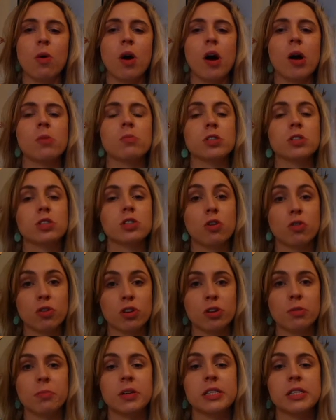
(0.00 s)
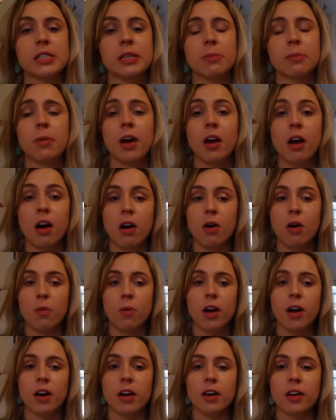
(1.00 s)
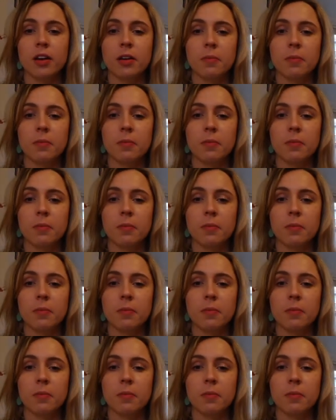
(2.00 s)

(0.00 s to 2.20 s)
I was documenting my artwork.